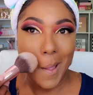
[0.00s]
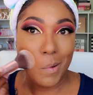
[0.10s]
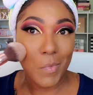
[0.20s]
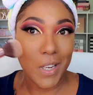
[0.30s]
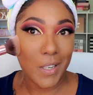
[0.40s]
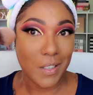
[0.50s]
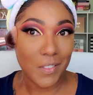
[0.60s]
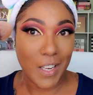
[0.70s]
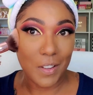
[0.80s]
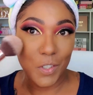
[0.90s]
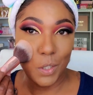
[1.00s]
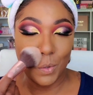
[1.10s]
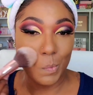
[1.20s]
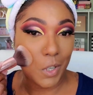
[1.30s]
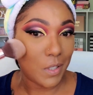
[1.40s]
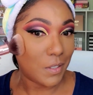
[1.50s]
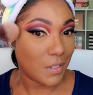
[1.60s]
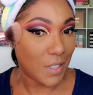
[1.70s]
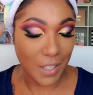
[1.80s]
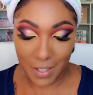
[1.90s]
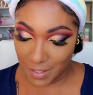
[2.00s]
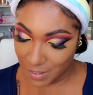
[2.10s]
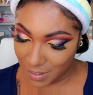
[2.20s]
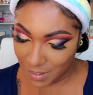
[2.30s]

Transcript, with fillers: I might not even have to use bronzer today